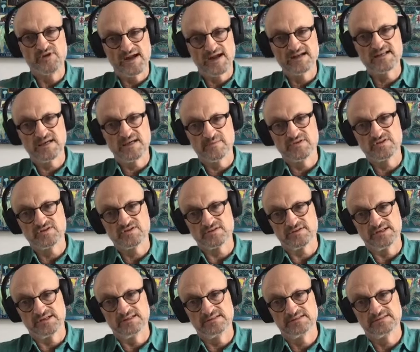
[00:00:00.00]
your brain
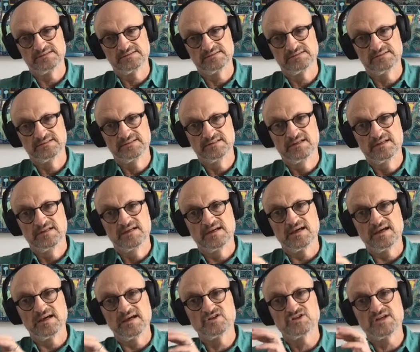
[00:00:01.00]
chemistry.
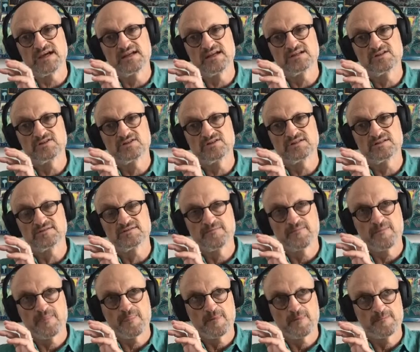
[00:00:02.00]
It
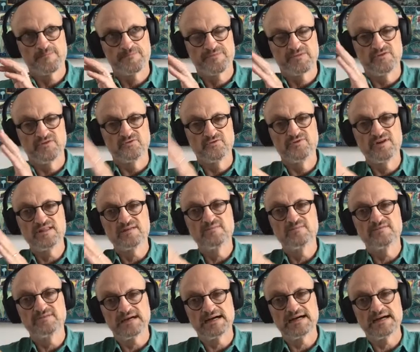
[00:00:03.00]
changes the
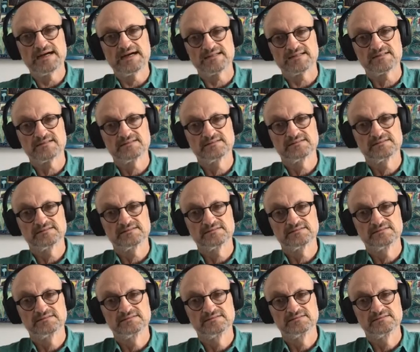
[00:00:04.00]
rhythm of your heart,
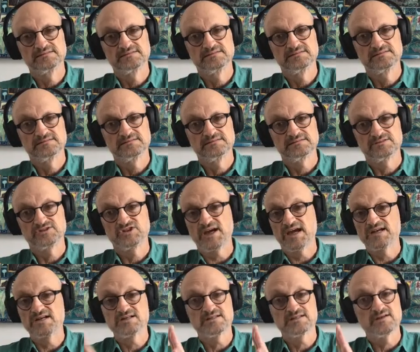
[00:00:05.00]

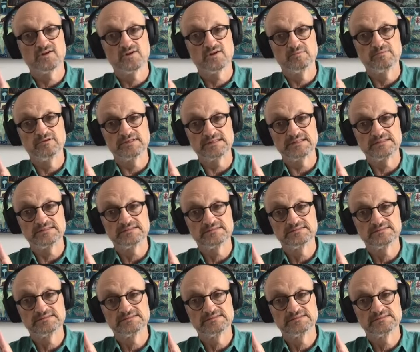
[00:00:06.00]
changes your whole
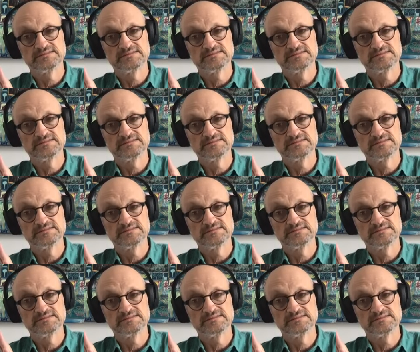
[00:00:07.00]
body.